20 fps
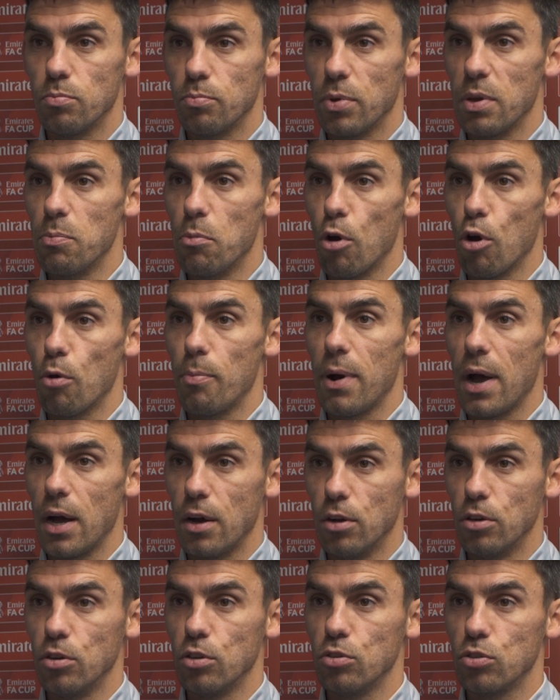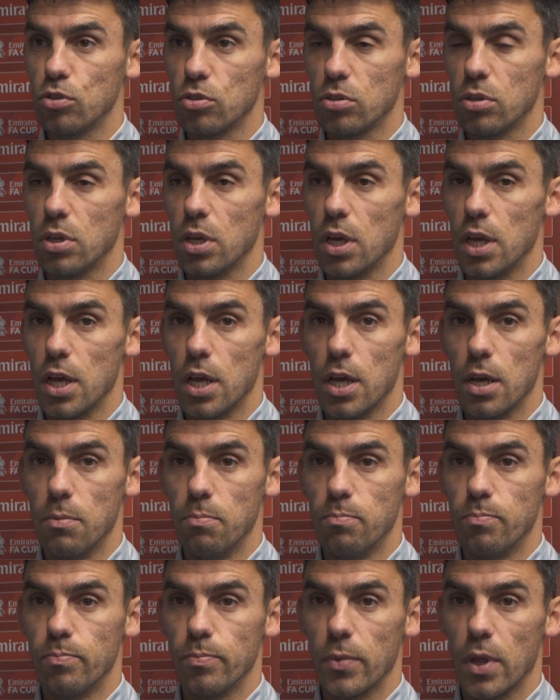been more about us,
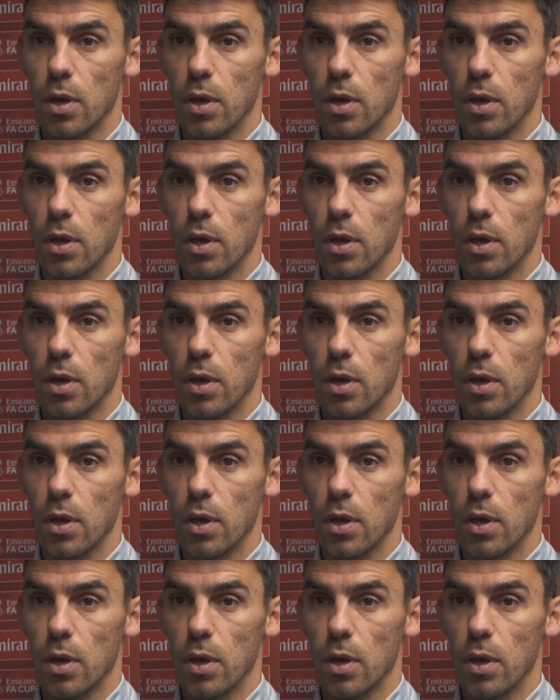and